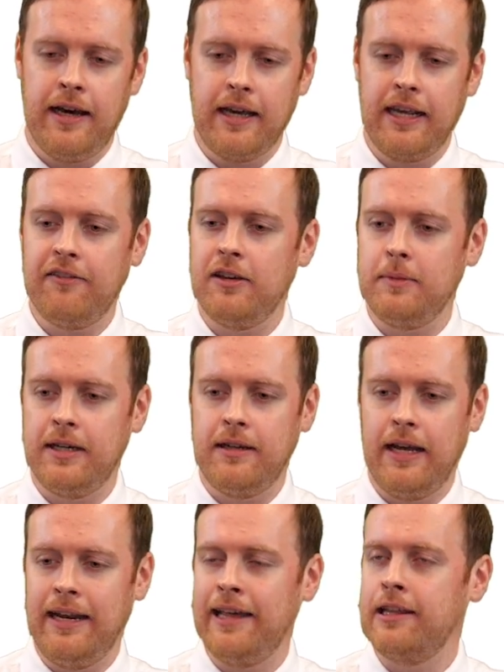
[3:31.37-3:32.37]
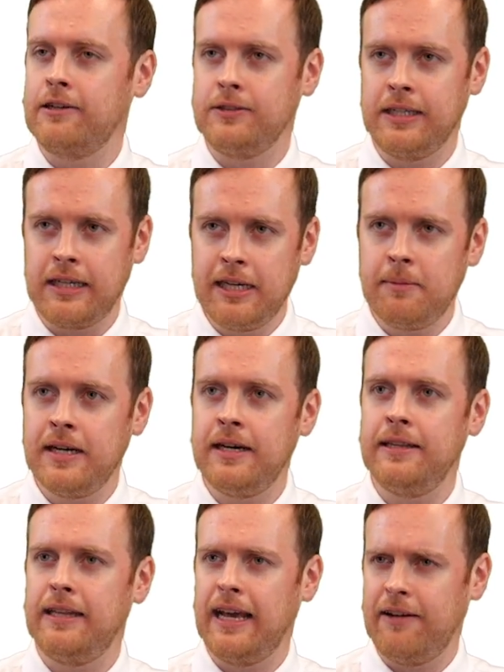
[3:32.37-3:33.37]
give them an ethical dilemma,
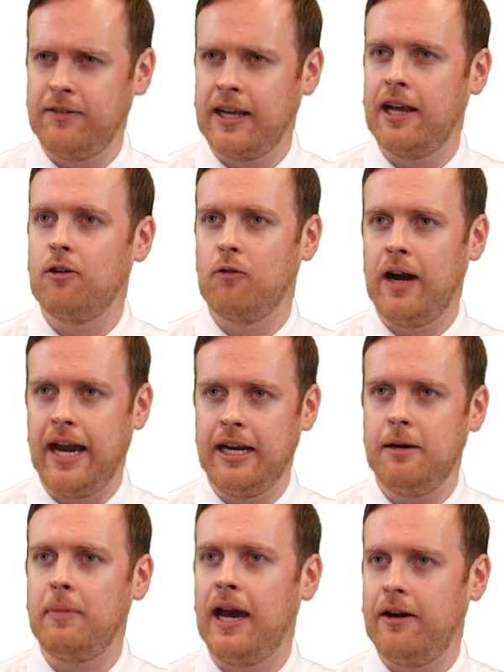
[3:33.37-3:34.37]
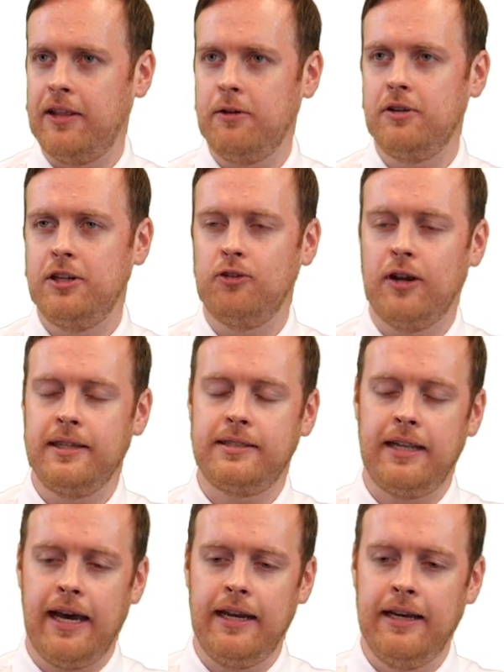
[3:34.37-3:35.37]
and then they have to kind of write up how they would address
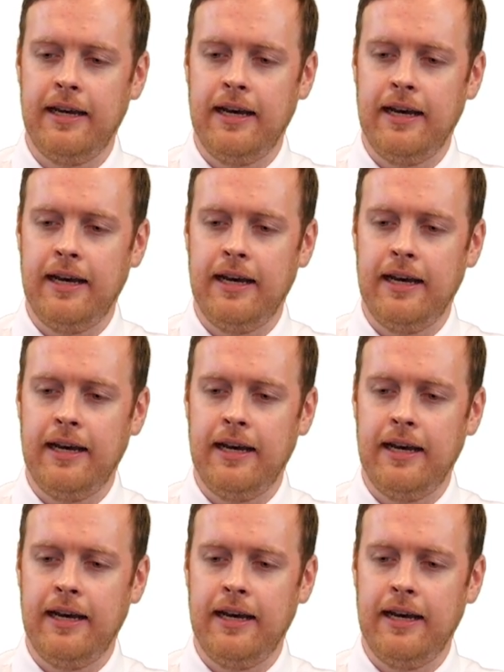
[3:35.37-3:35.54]
that